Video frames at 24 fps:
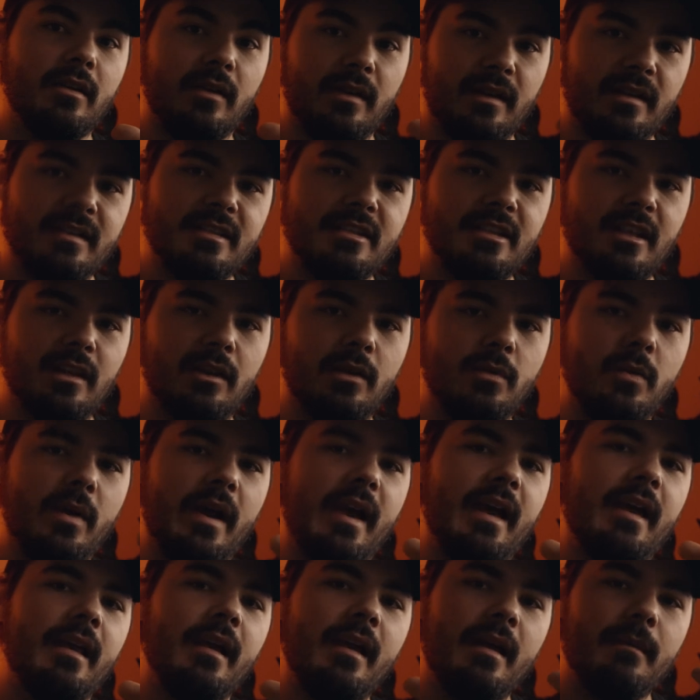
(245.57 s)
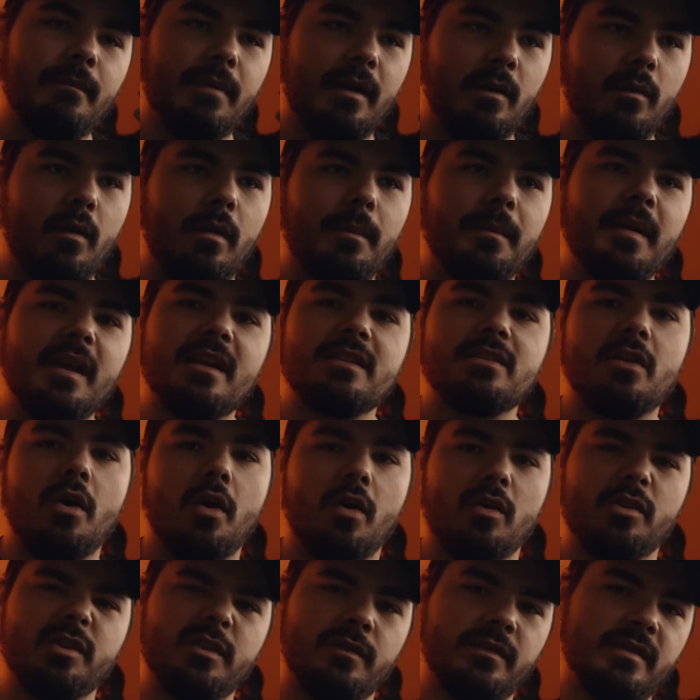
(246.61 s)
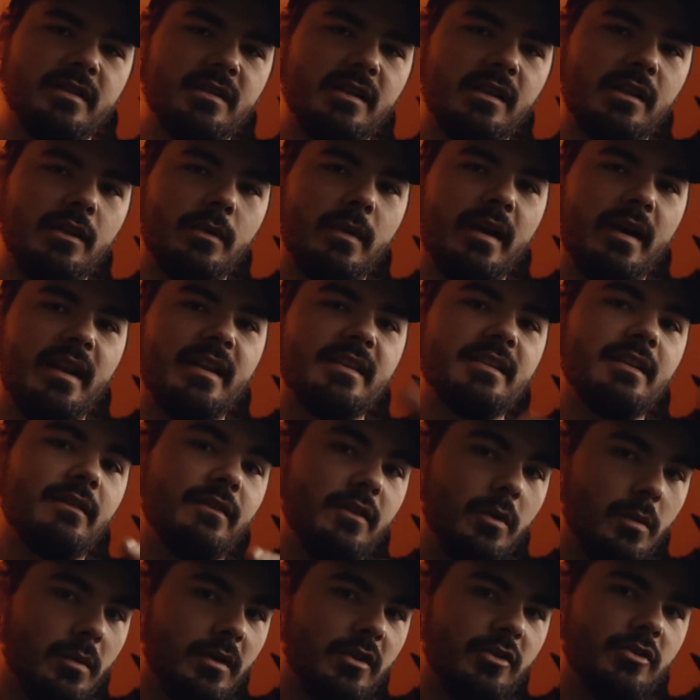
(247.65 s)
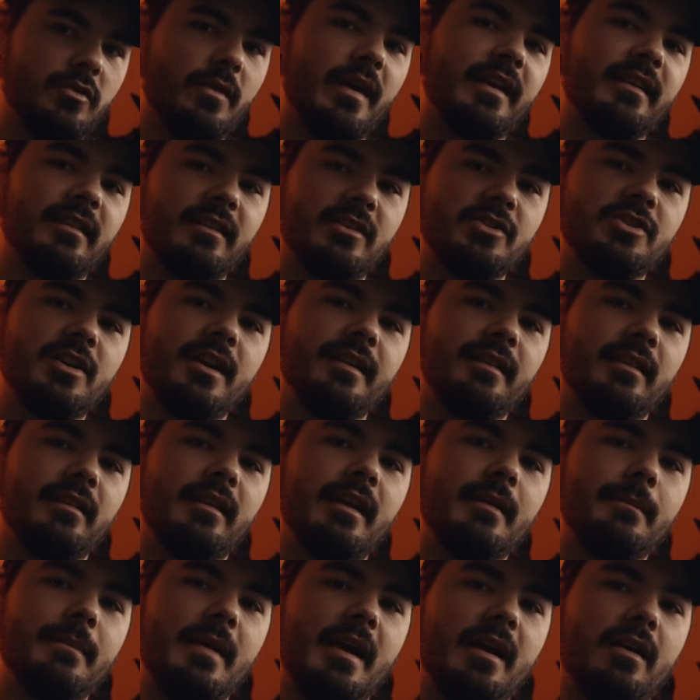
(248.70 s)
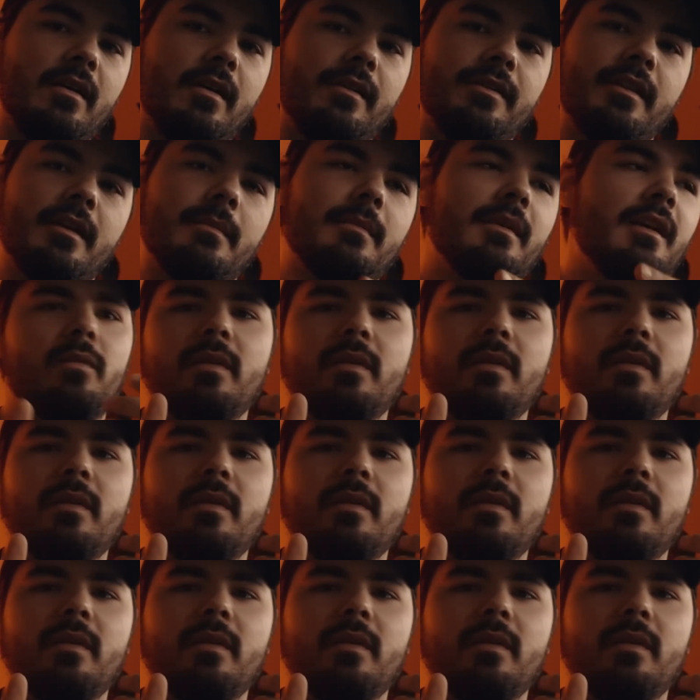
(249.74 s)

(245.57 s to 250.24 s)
You'll get a silhouette, but it won't be as harsh of a silhouette as if you were to directly shine the light back on them.